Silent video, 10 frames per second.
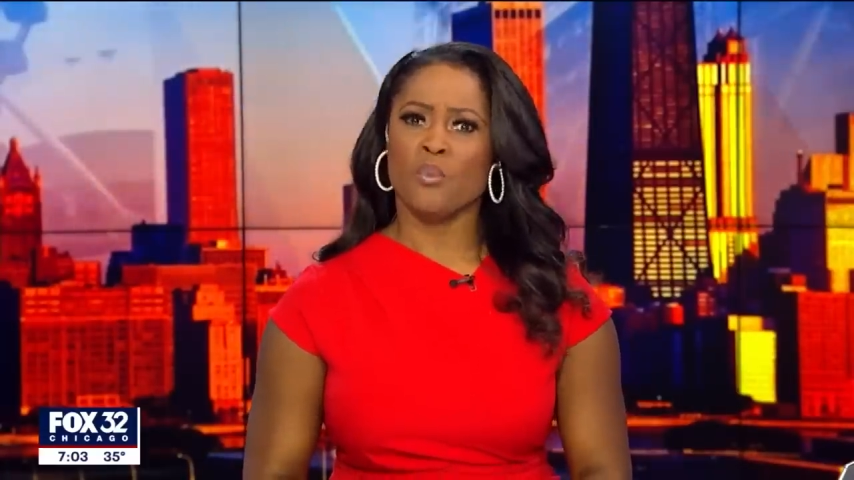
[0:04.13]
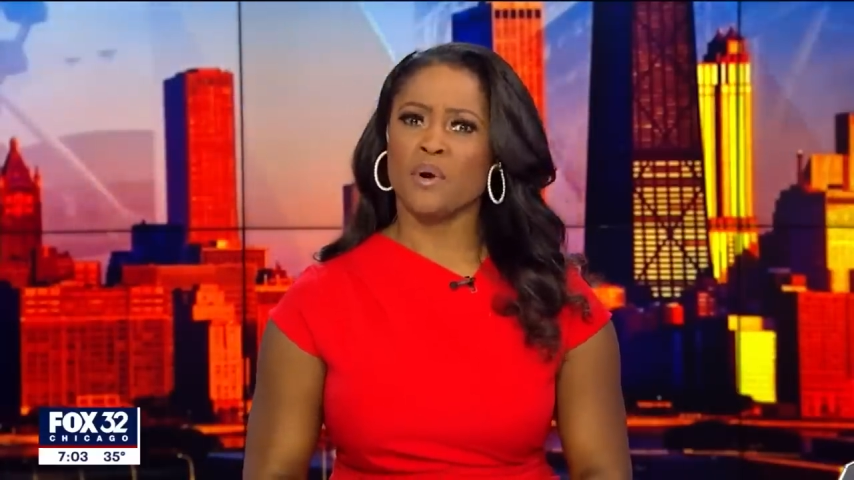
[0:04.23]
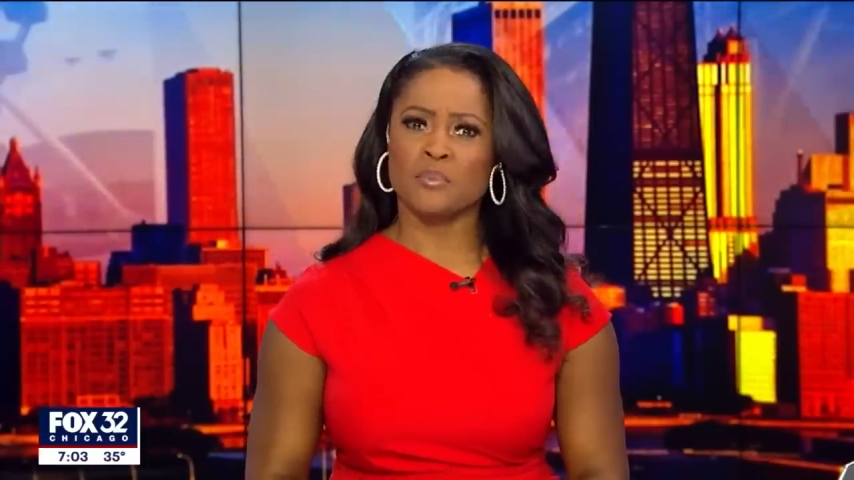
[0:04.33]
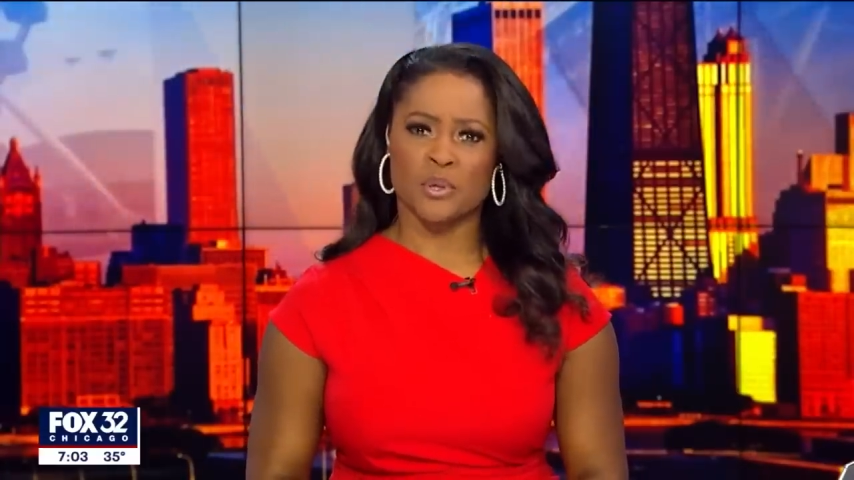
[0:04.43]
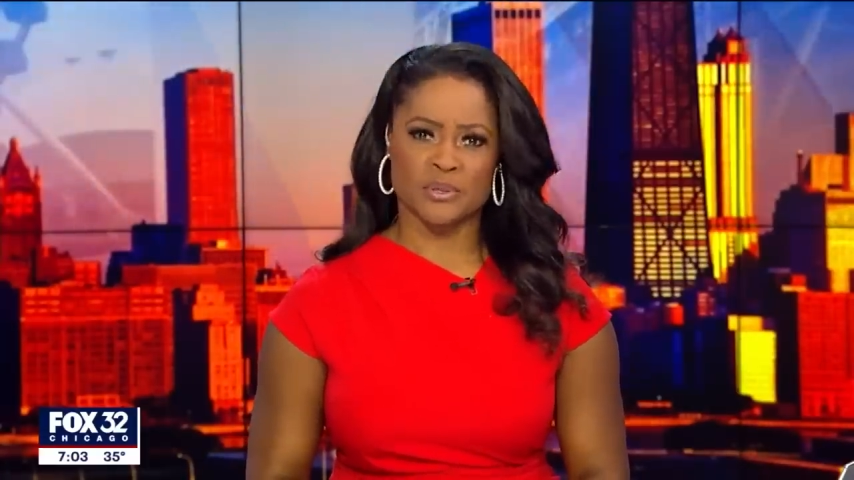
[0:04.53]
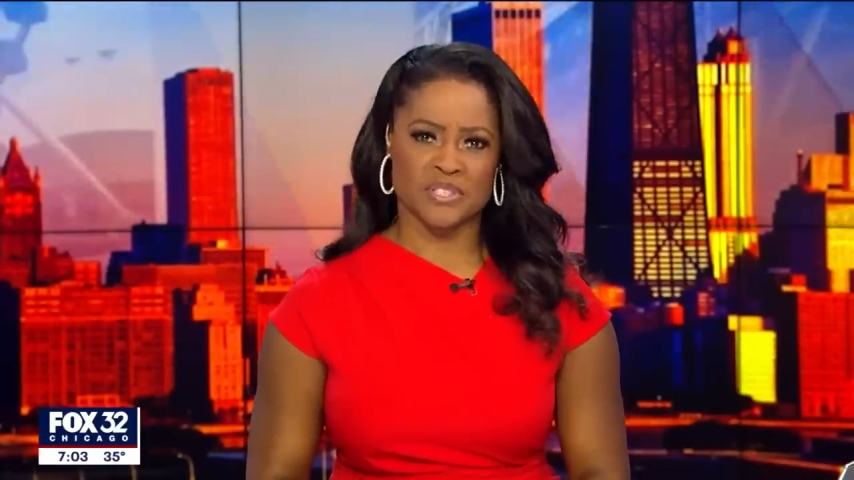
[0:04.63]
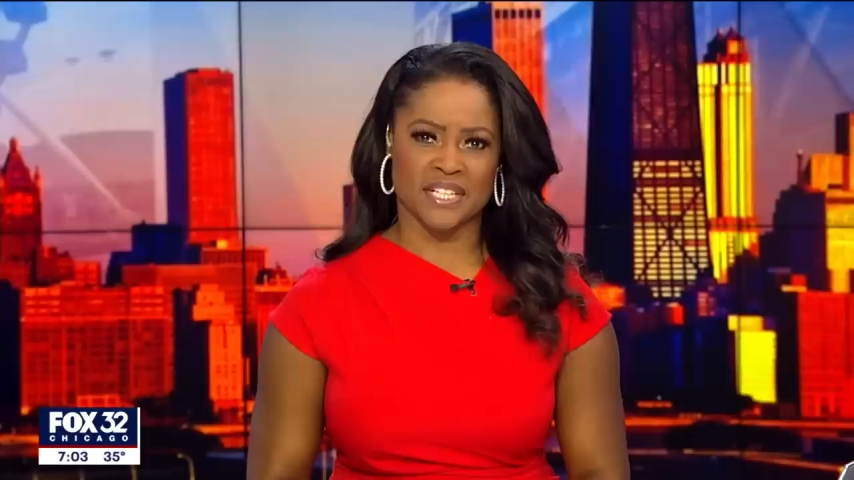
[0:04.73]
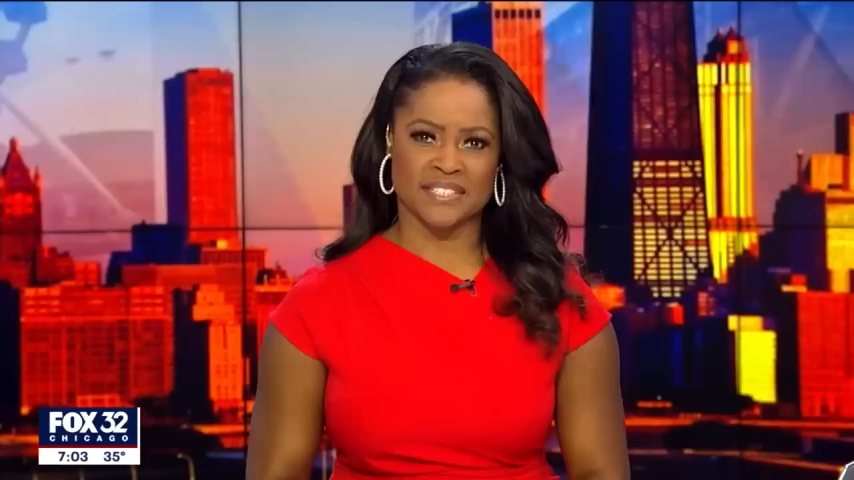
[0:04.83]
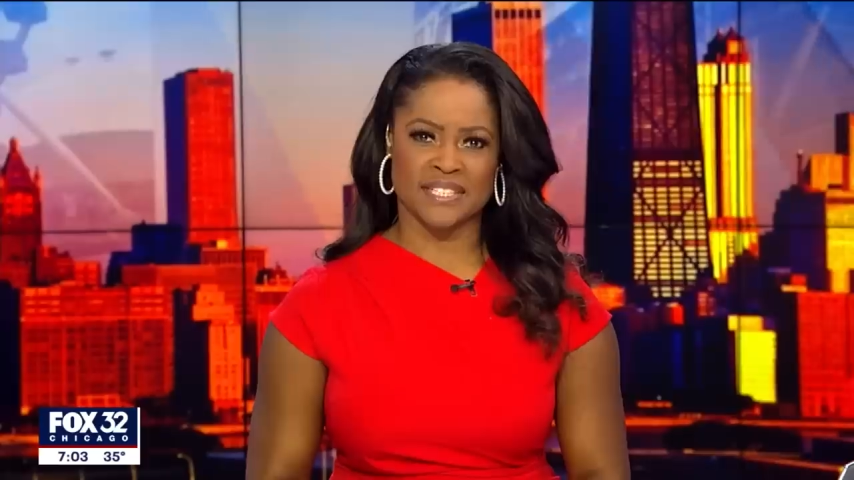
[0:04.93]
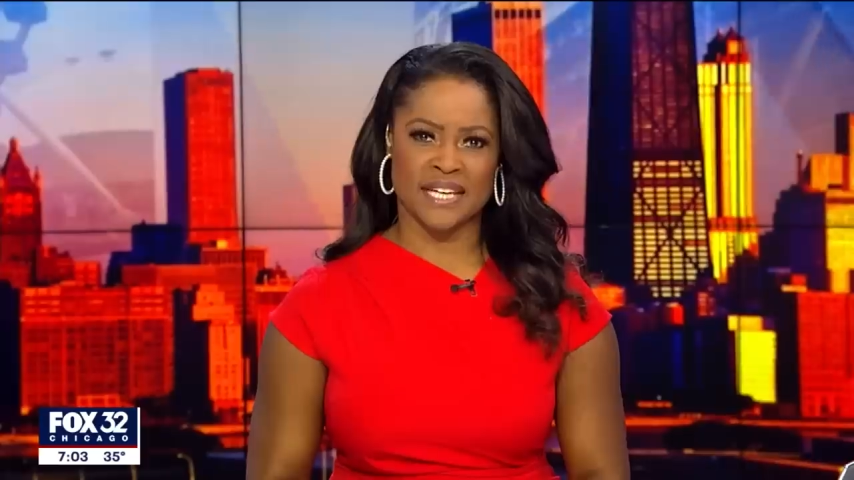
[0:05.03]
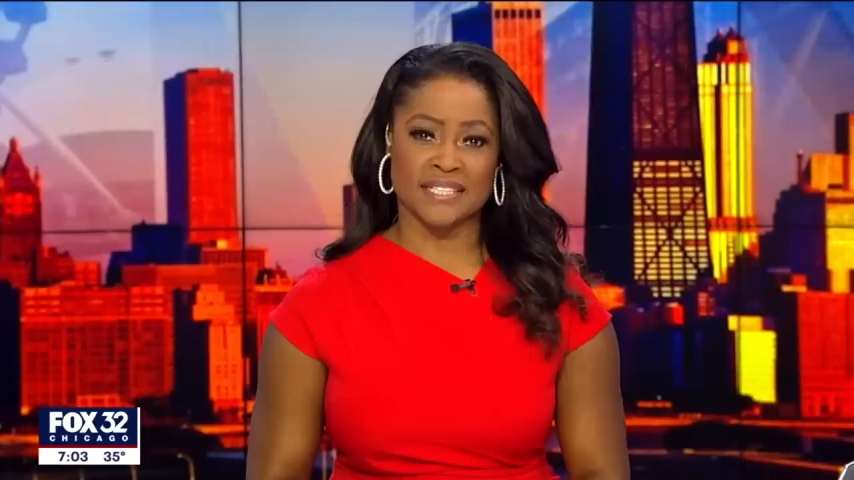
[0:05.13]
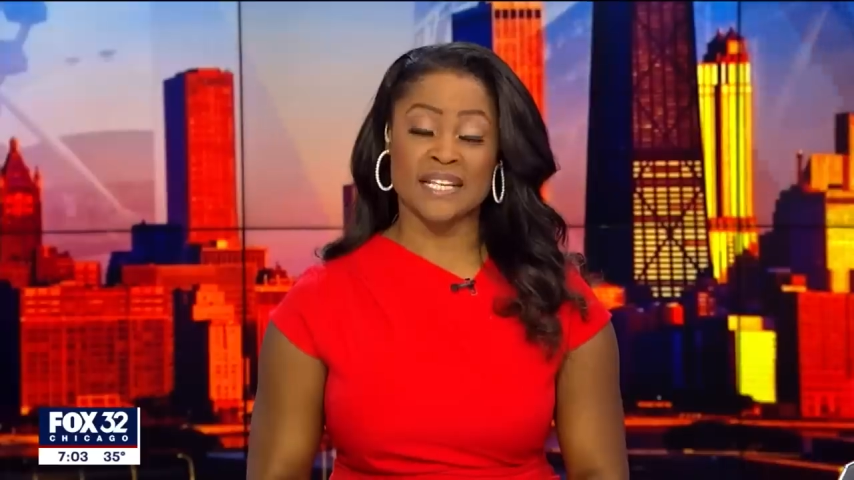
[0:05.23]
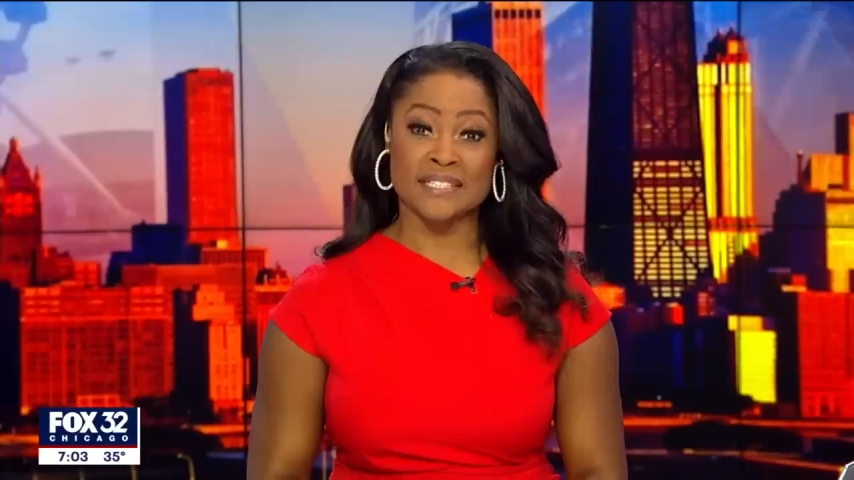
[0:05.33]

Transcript: One person is dead,